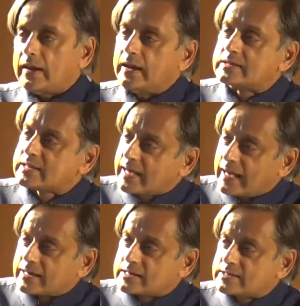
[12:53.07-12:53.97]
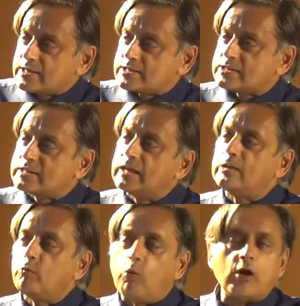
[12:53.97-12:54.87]
Its characters
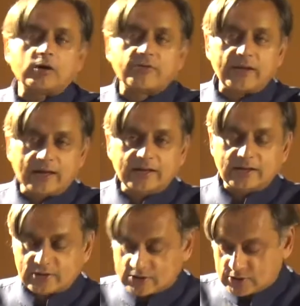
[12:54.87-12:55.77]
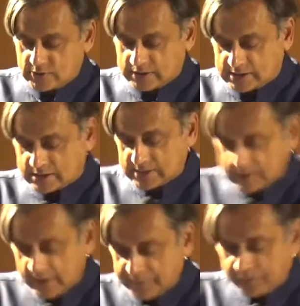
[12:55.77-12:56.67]
still walk the Indian
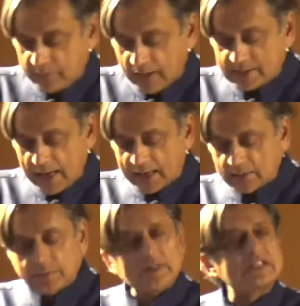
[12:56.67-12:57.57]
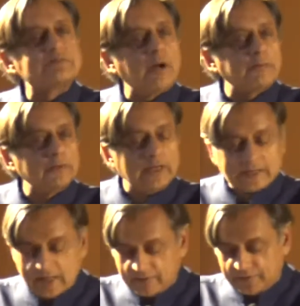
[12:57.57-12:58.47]
streets. Its animals
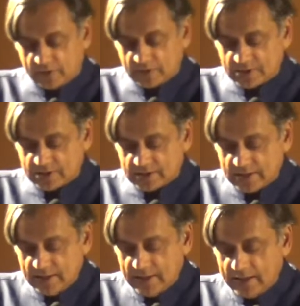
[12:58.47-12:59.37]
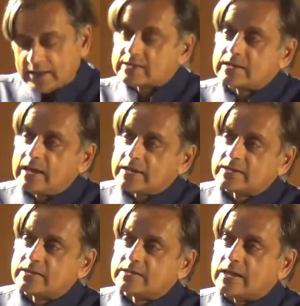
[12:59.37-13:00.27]
populate our forests. Its
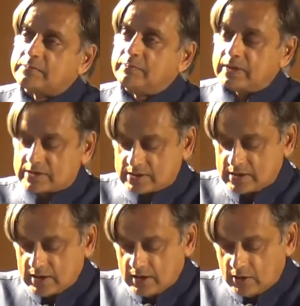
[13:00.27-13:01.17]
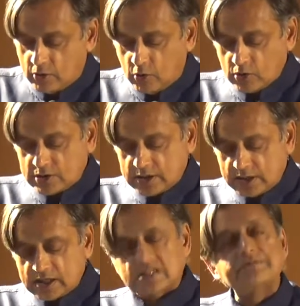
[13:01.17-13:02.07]
legends and myths haunt
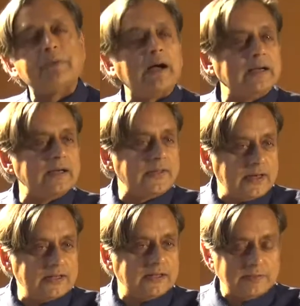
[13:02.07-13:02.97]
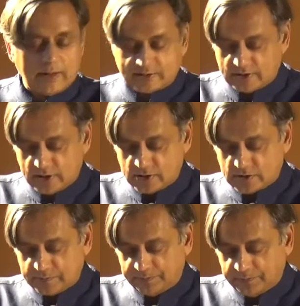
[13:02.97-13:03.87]
and inspire the Indian
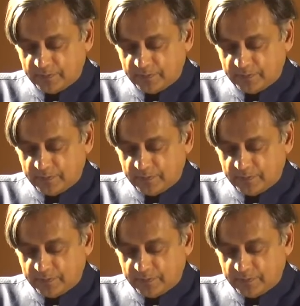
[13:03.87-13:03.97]
imagination.